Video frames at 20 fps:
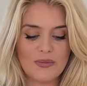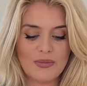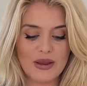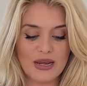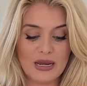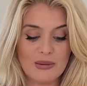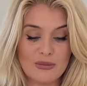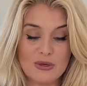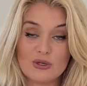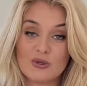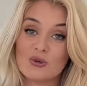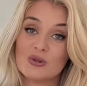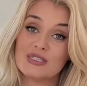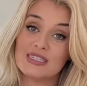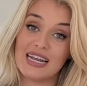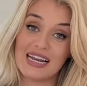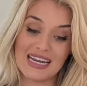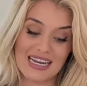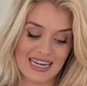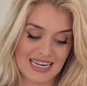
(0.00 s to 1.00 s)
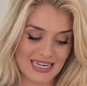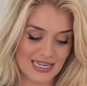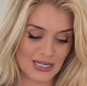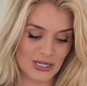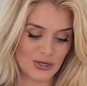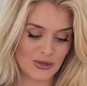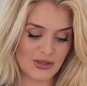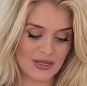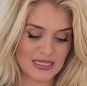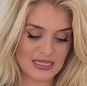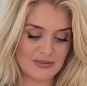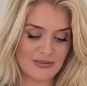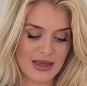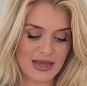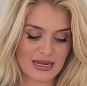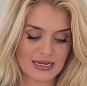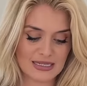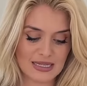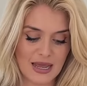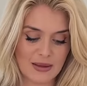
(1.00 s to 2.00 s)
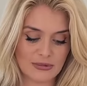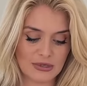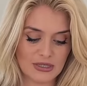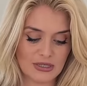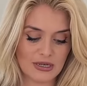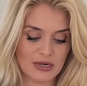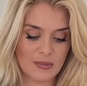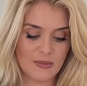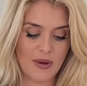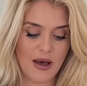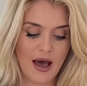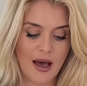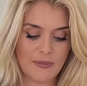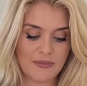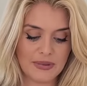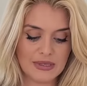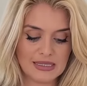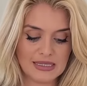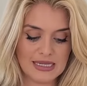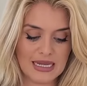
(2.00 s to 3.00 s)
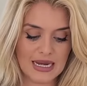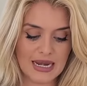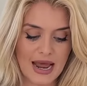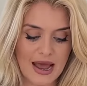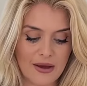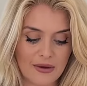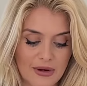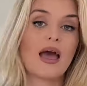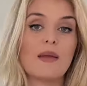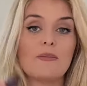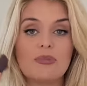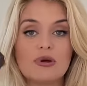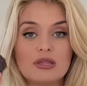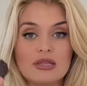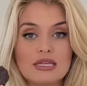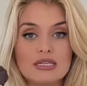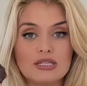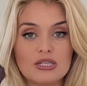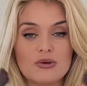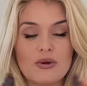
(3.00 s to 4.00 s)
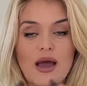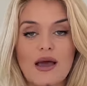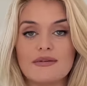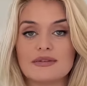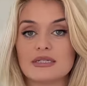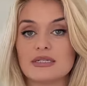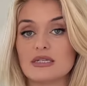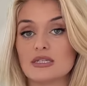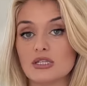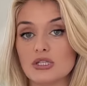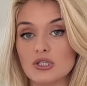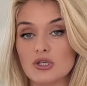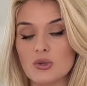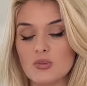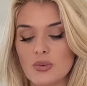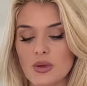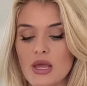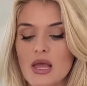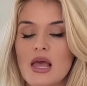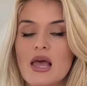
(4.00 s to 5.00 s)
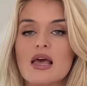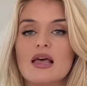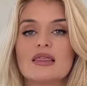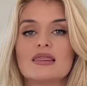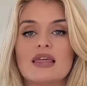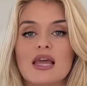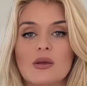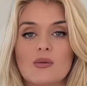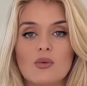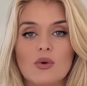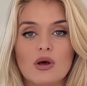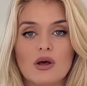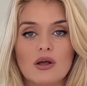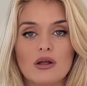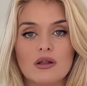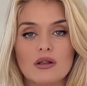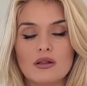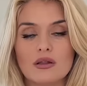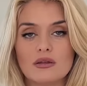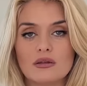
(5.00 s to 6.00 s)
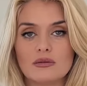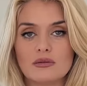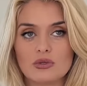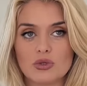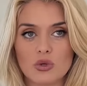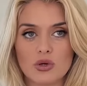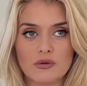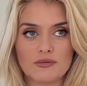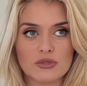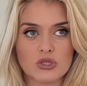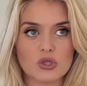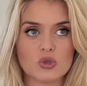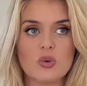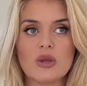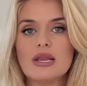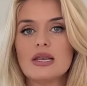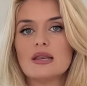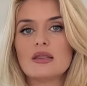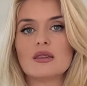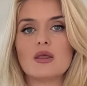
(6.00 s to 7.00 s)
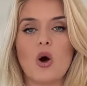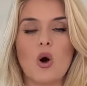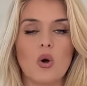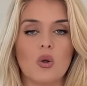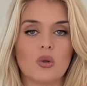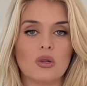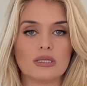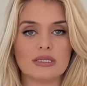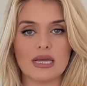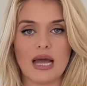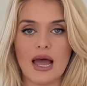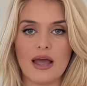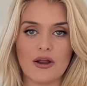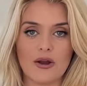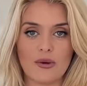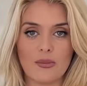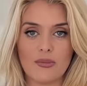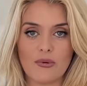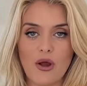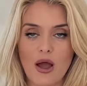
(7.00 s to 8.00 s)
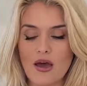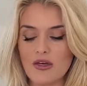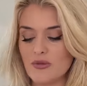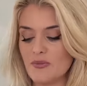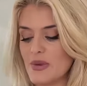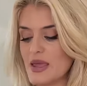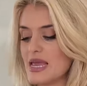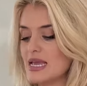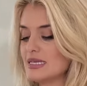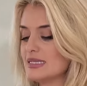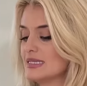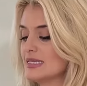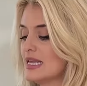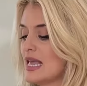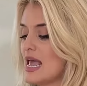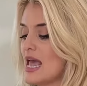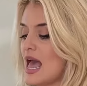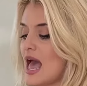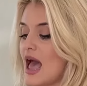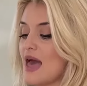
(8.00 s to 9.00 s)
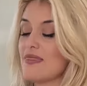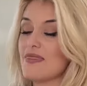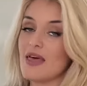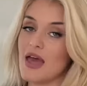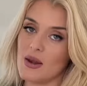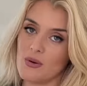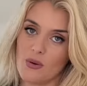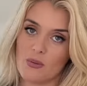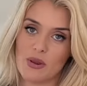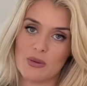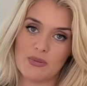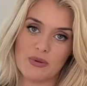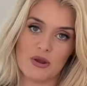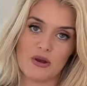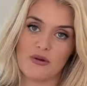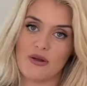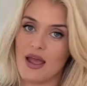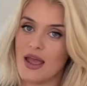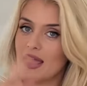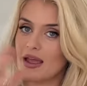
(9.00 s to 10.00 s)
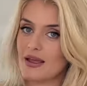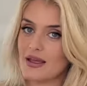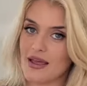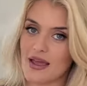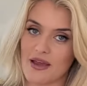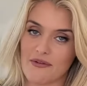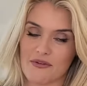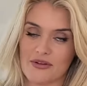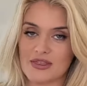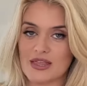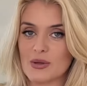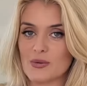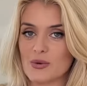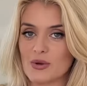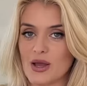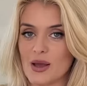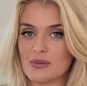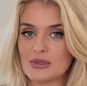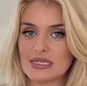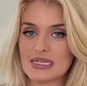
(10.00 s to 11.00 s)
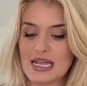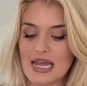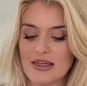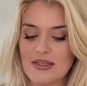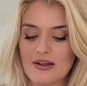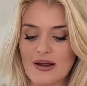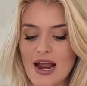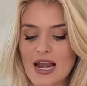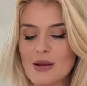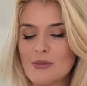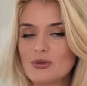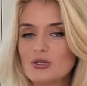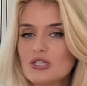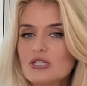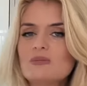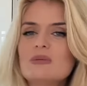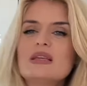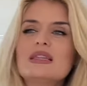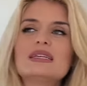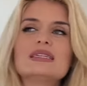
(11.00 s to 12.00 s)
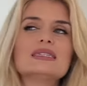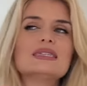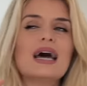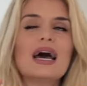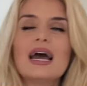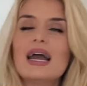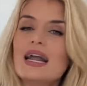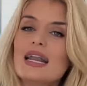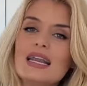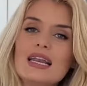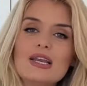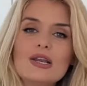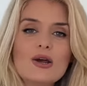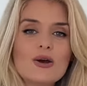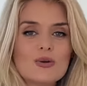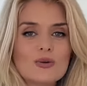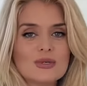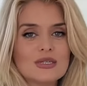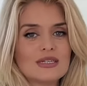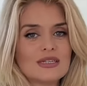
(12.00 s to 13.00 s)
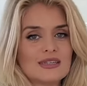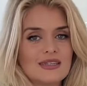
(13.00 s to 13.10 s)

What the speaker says: pitted medjool date into this mix. I'm just going to pop the seed out and put these 2 halves into the soup. They will sort of sweeten the whole entire broth base, and then when we puree, everything will come together and it will just be this tiny note